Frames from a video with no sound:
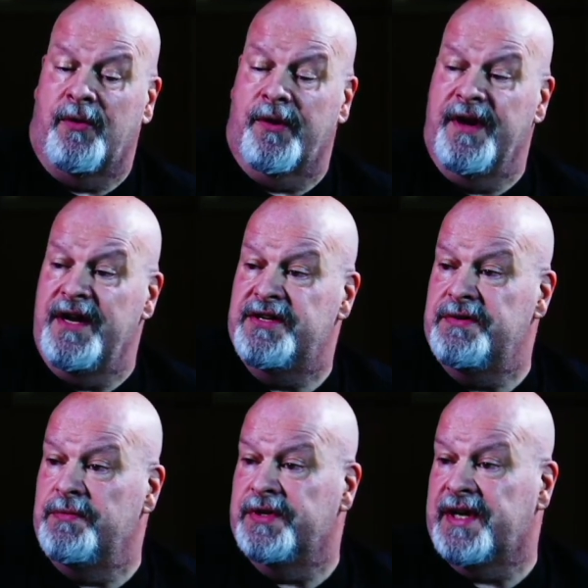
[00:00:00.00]

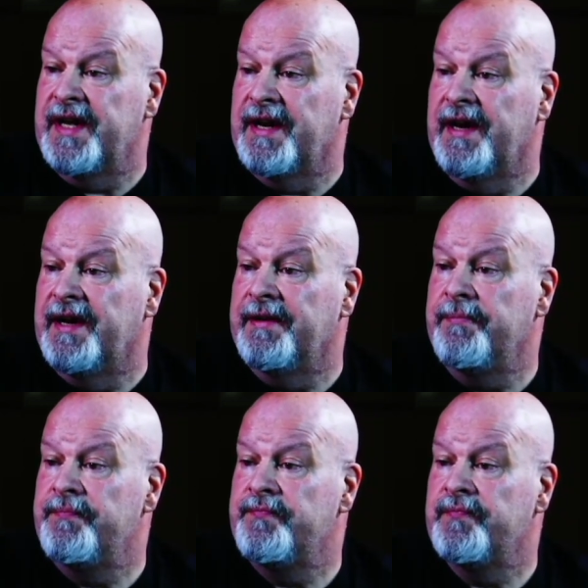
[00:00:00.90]
Coordination was kind of
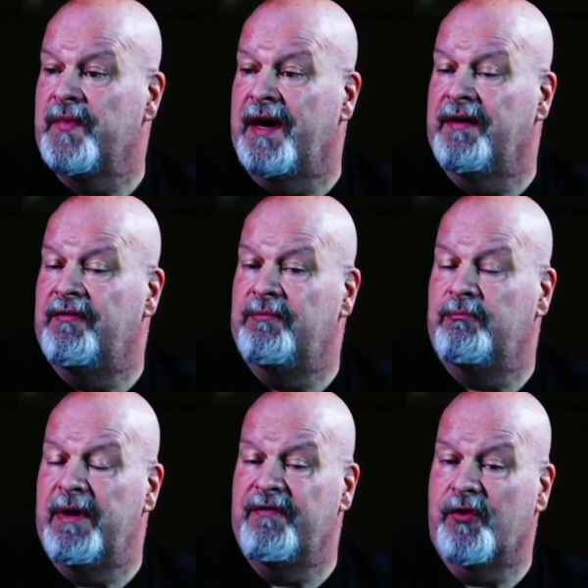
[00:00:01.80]
gone.
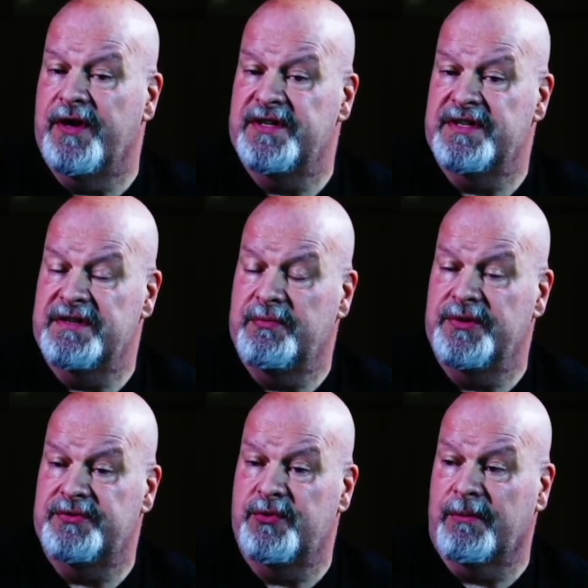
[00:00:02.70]
My voice
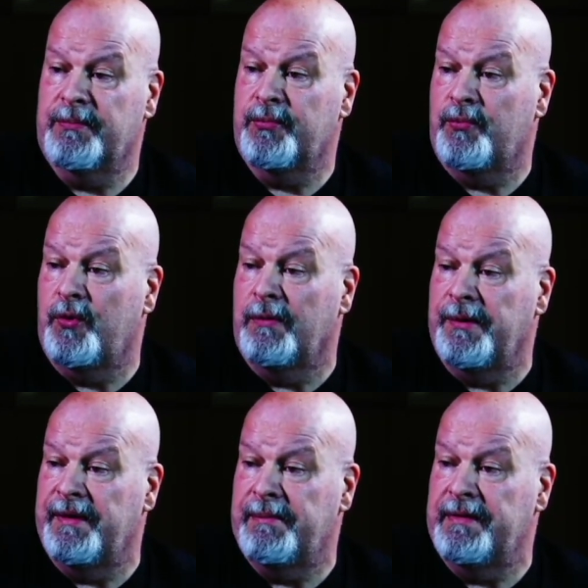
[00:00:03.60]
was
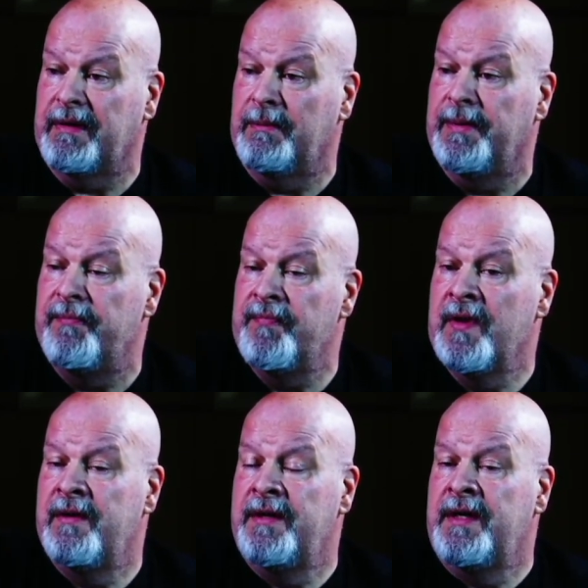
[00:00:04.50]
crippled up a little bit,
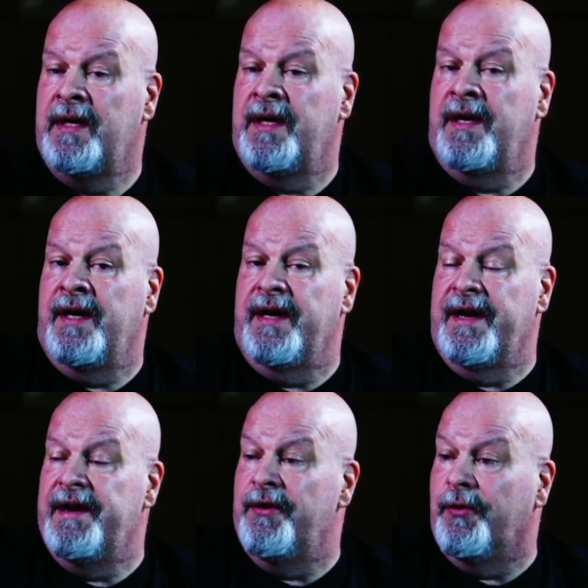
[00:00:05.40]

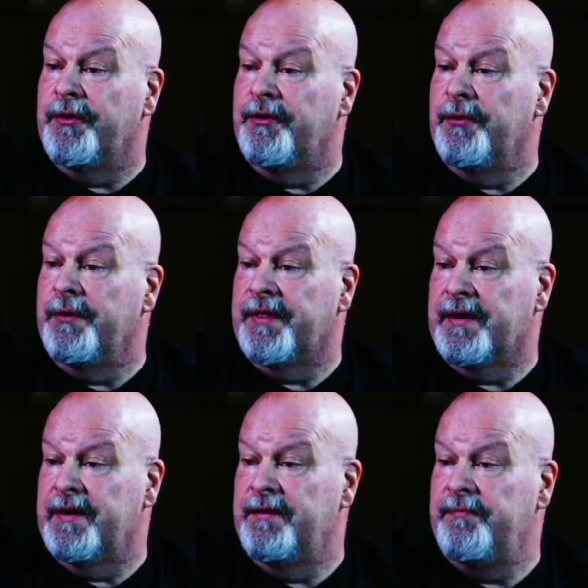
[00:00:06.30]
and I didn't know what to do
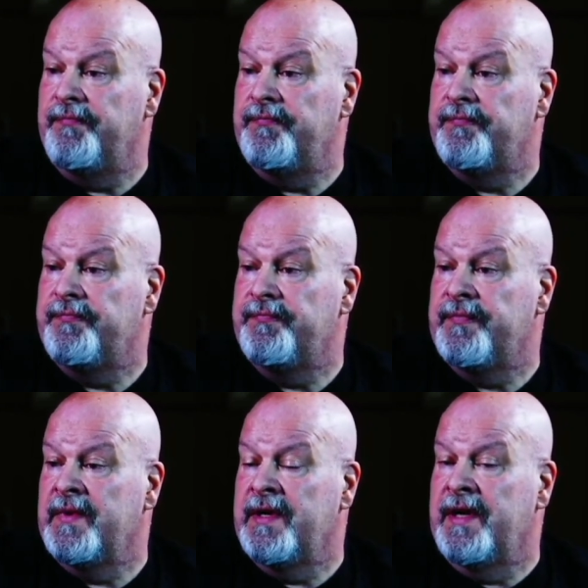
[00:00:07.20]
with
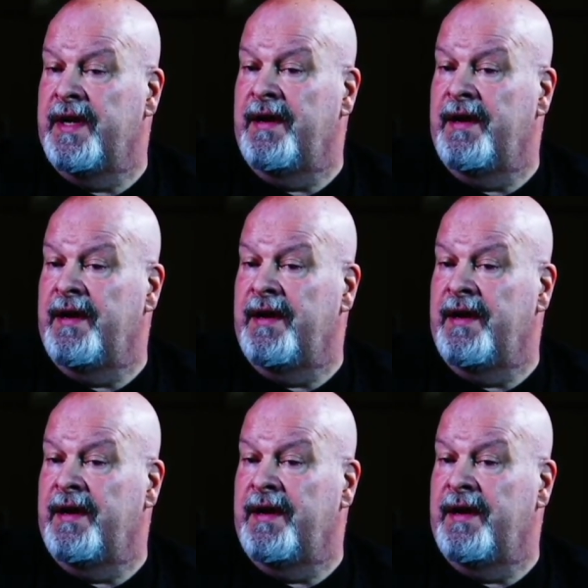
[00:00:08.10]
it.